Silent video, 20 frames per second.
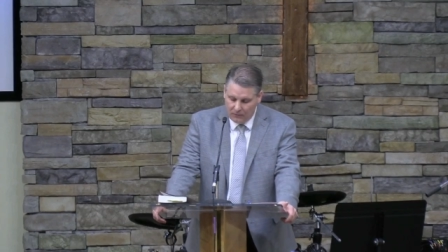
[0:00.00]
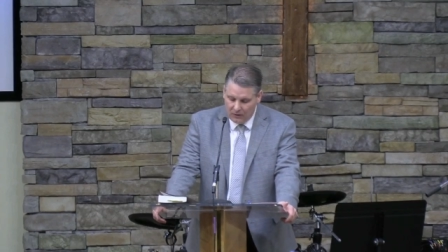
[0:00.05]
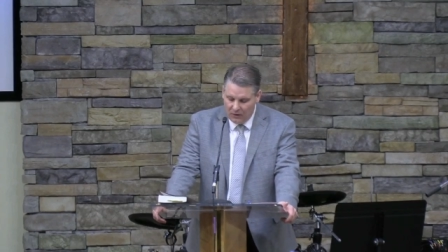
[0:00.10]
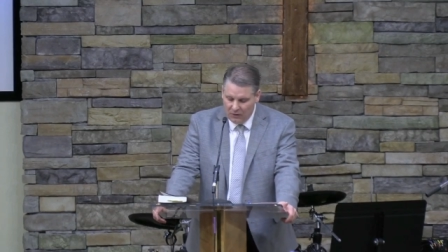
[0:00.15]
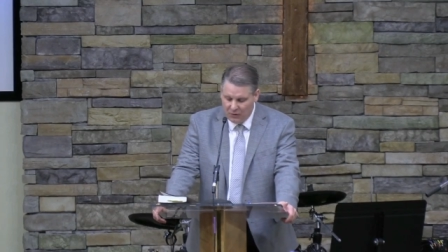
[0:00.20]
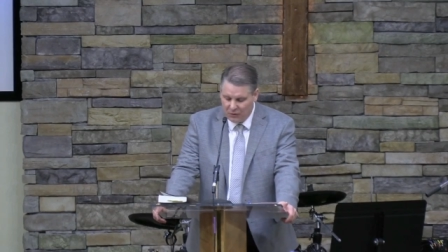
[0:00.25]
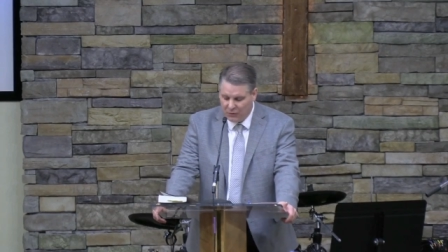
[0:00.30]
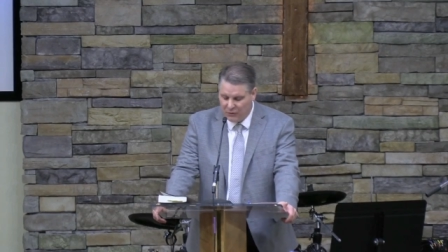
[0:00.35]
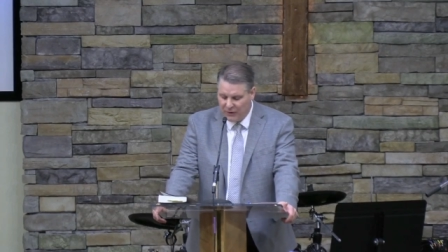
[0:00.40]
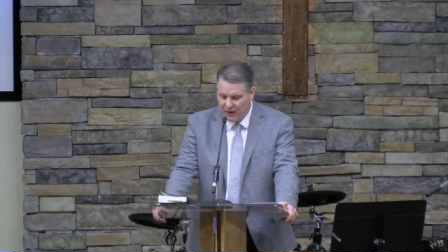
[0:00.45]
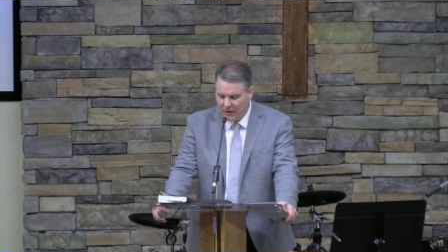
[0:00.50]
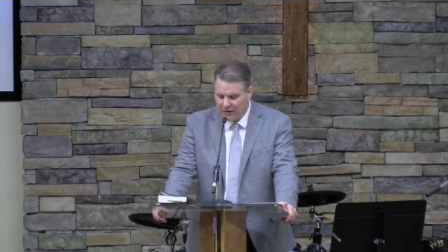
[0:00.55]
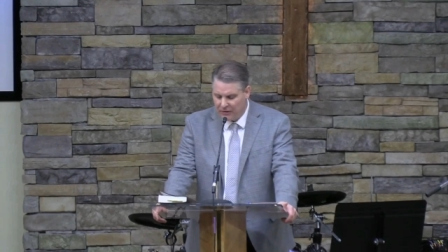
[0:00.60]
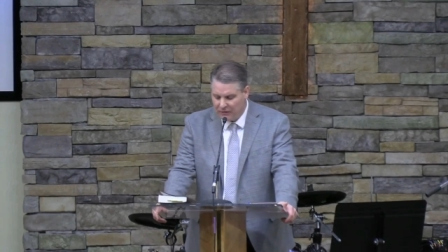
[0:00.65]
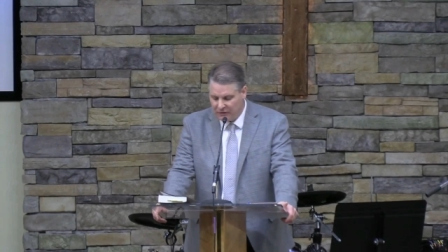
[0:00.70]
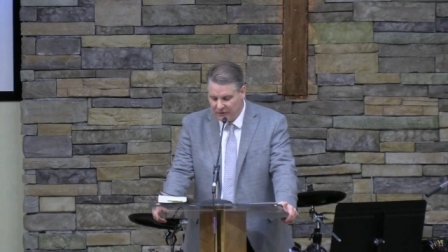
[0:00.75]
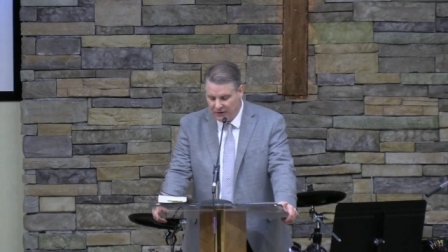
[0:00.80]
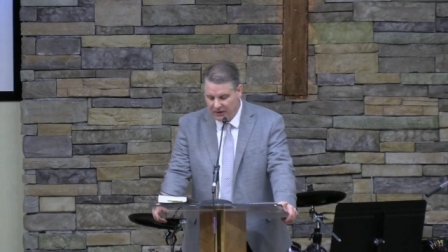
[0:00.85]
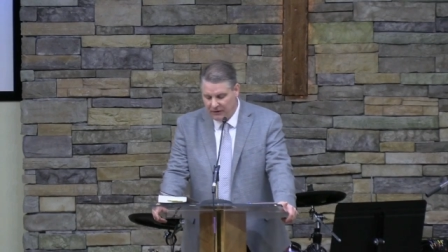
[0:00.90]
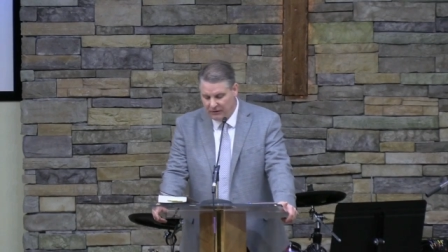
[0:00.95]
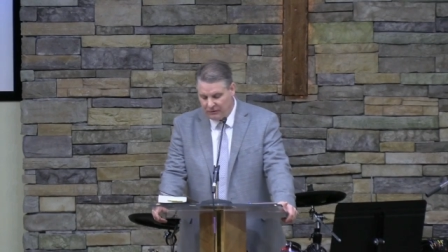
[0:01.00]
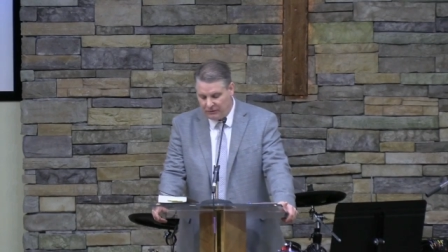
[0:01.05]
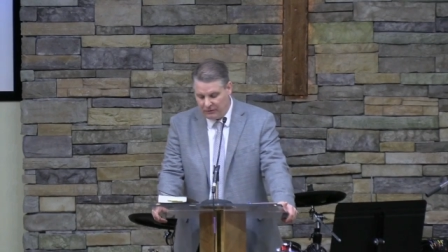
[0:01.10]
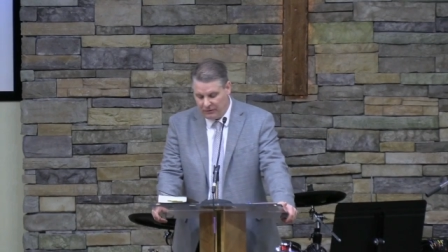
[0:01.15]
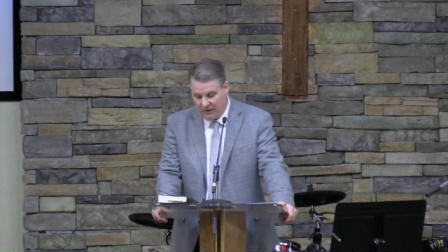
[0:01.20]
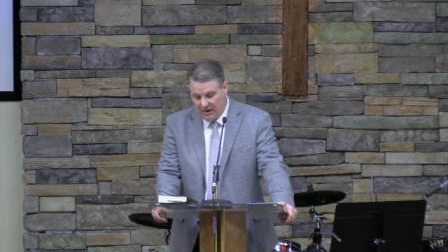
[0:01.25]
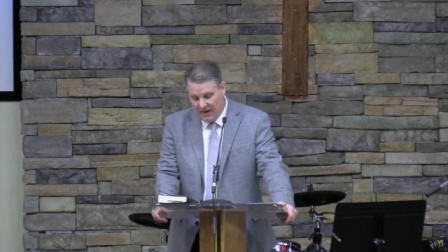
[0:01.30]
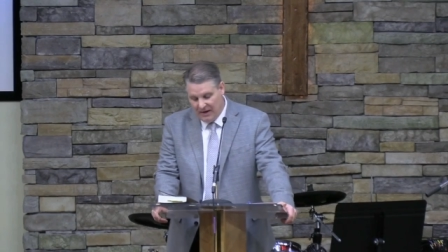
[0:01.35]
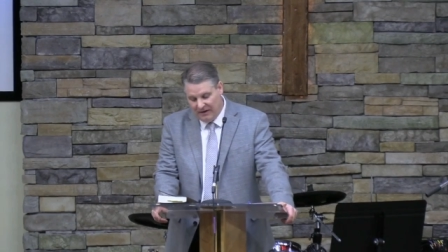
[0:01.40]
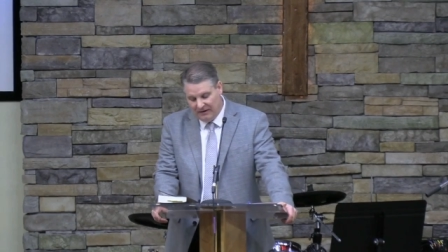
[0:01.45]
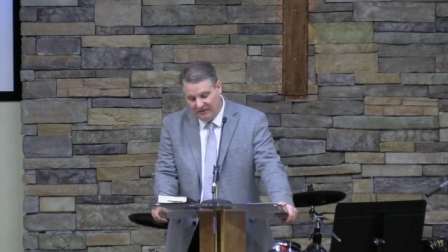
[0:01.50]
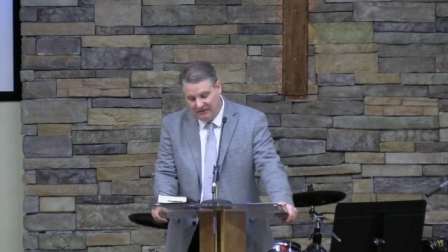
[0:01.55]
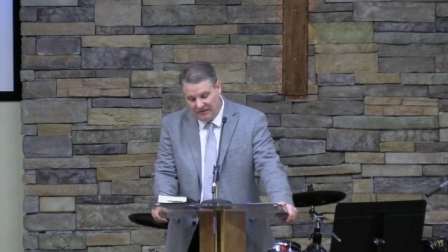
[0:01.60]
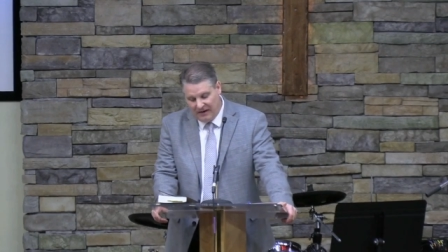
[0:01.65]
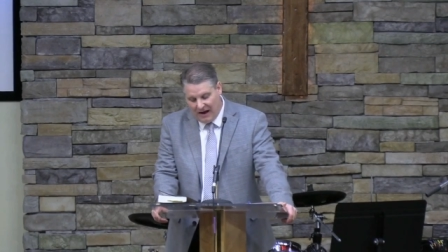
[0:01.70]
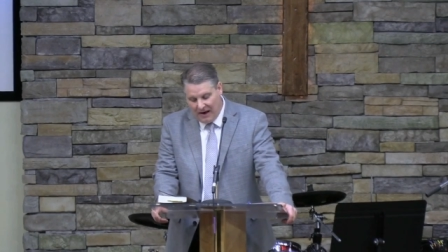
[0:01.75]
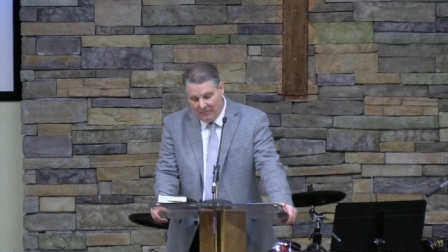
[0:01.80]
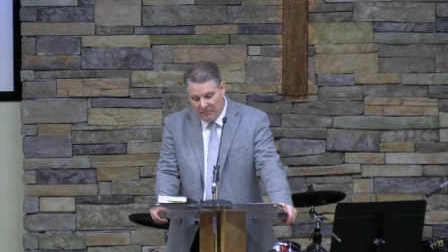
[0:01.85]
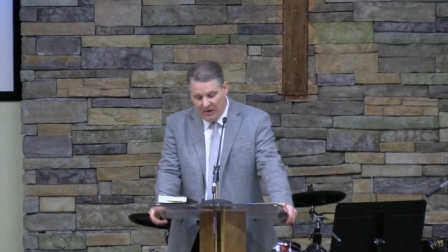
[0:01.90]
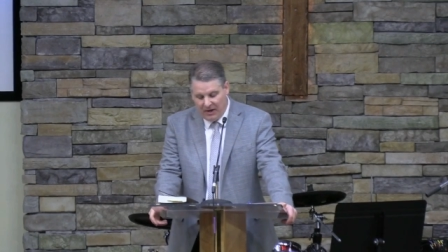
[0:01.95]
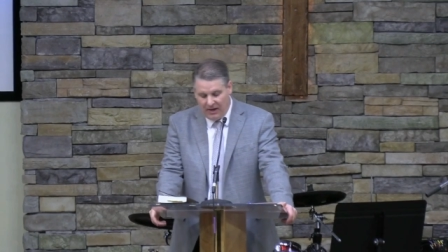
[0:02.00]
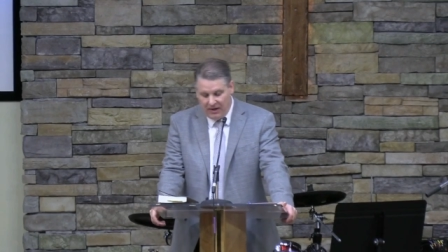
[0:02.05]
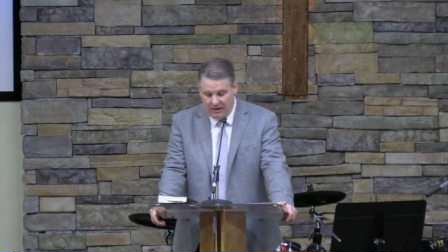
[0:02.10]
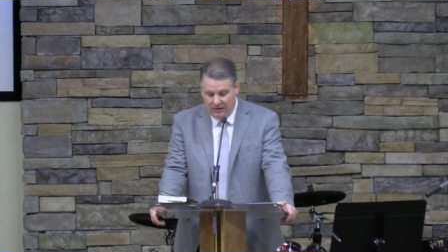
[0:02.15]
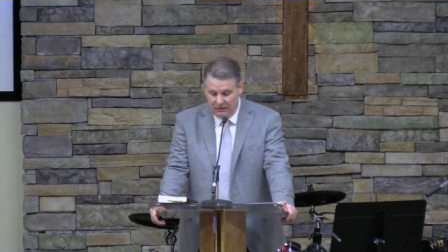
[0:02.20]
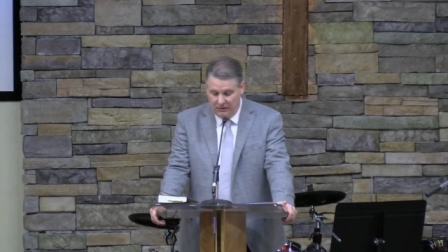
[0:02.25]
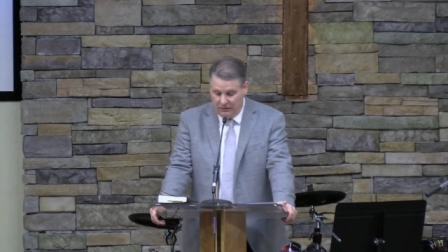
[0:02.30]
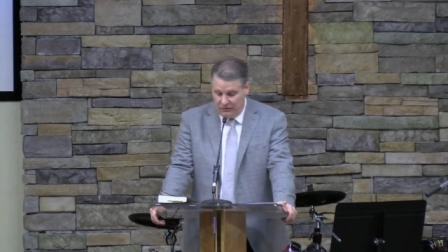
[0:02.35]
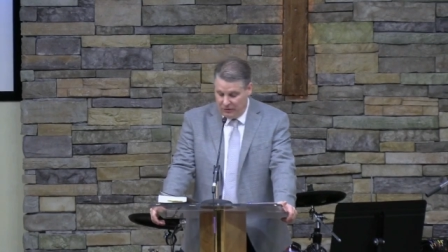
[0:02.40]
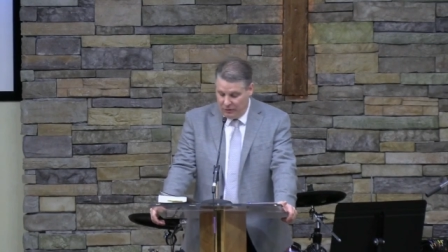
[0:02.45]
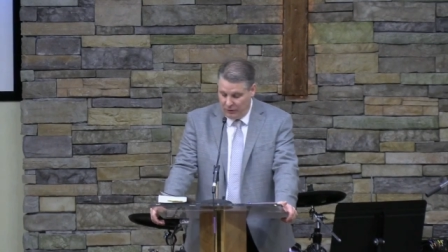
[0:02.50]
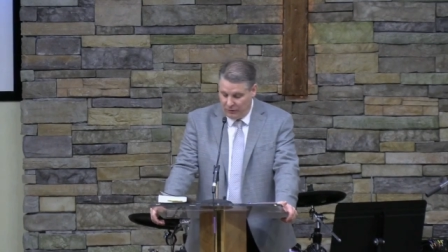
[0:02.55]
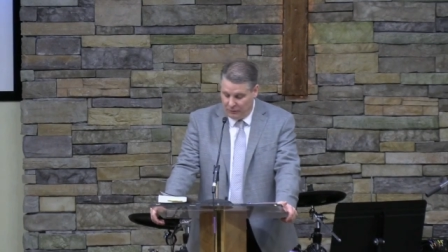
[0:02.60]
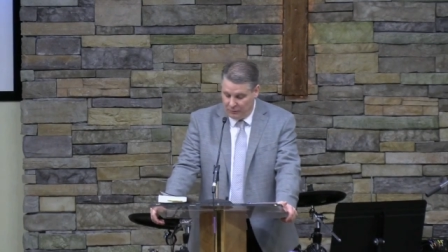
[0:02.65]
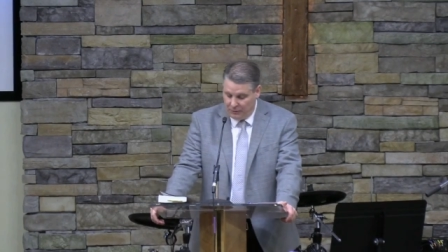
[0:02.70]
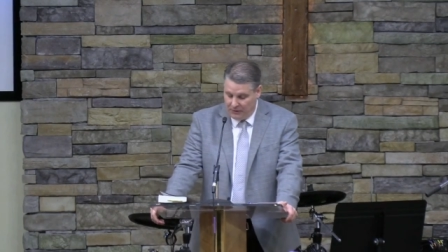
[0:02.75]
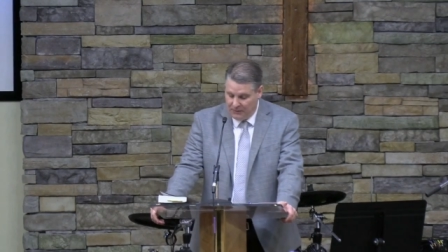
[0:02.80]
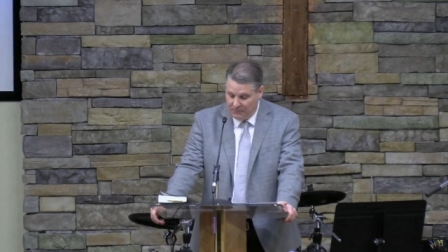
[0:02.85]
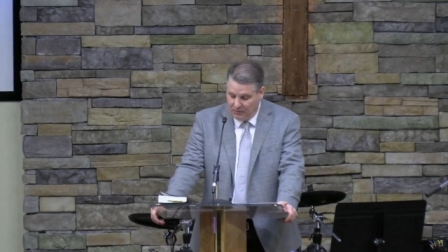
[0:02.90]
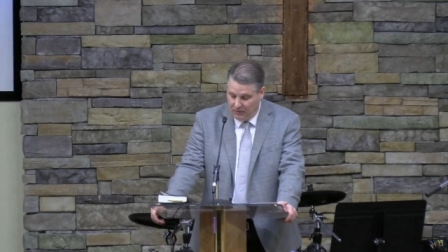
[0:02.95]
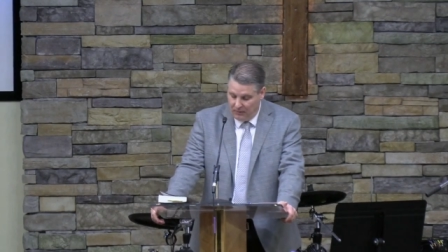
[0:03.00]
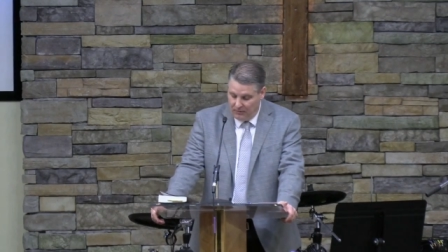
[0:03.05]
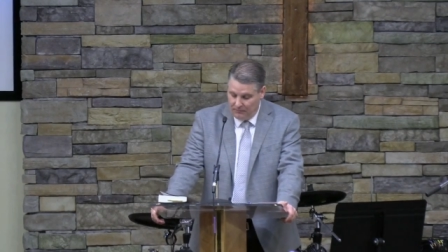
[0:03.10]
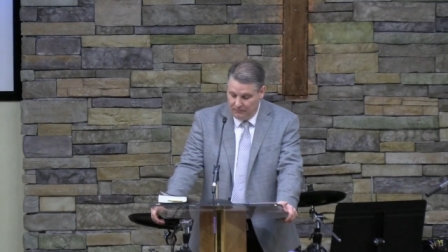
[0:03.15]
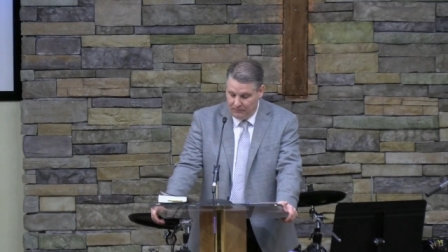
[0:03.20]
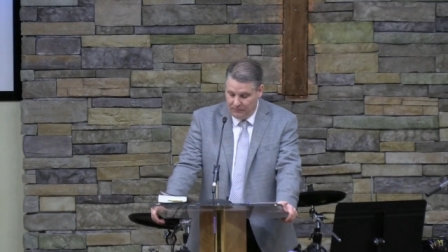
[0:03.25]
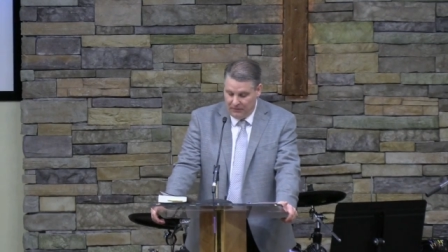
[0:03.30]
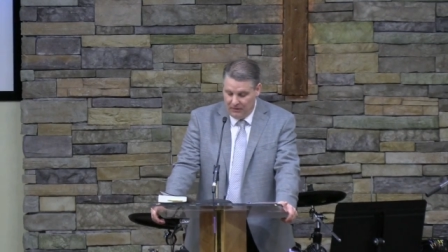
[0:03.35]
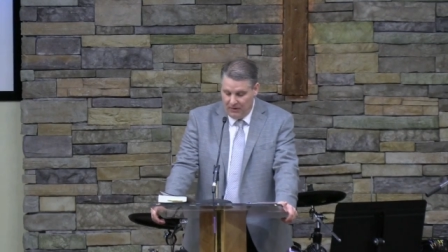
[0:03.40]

The Pharisees dominated the Jewish people.